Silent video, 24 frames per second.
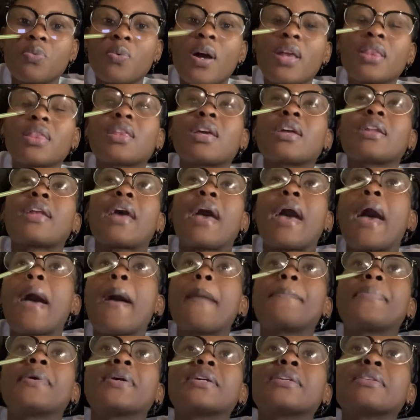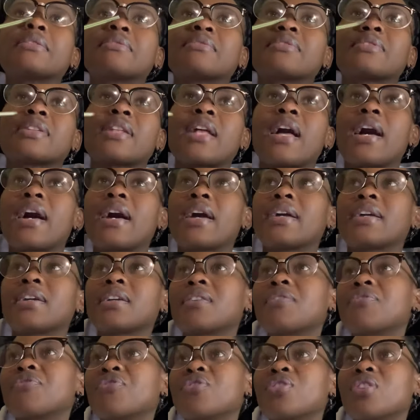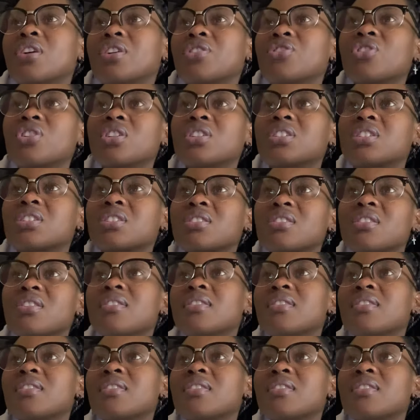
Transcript: What then happens like if you're not,